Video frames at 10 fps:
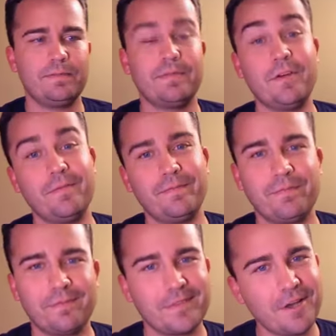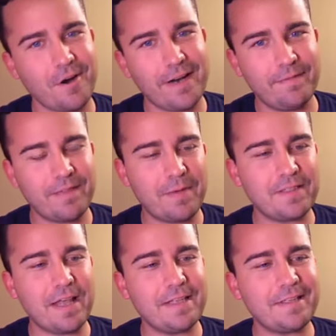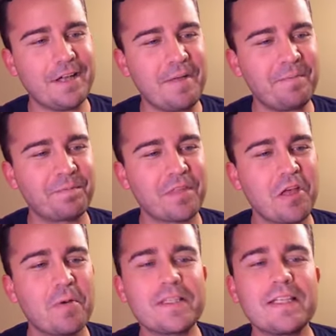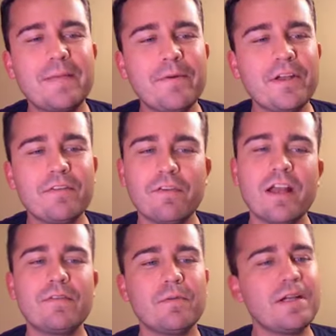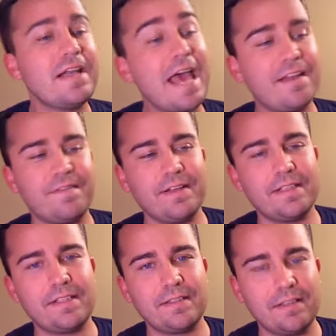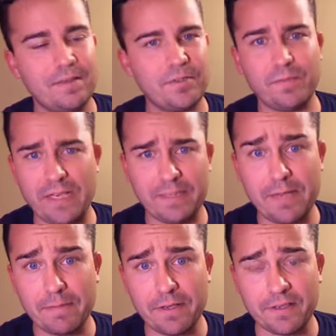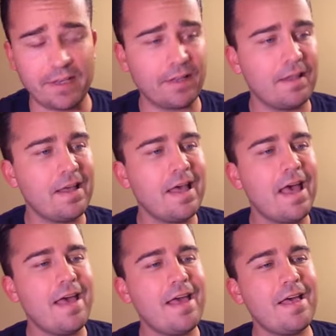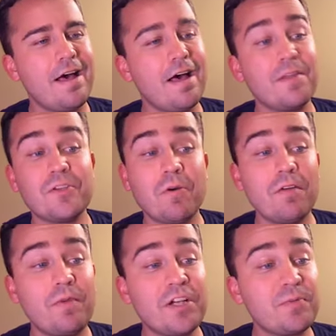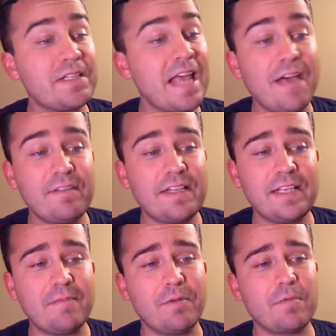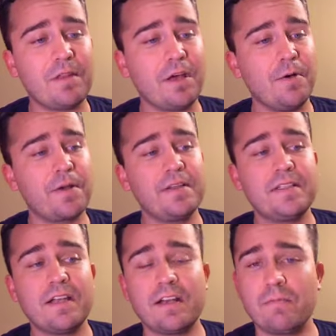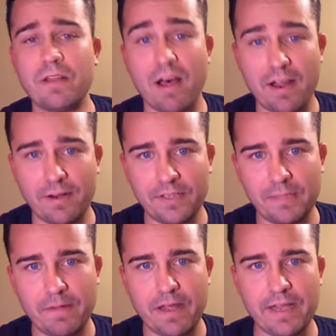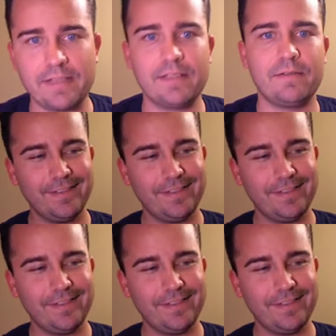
Nope. Sorry, that was last time. Was assembled in front of a wooden edifice, which means big building, the door of which was heavily timbered with oak and studded with iron spikes.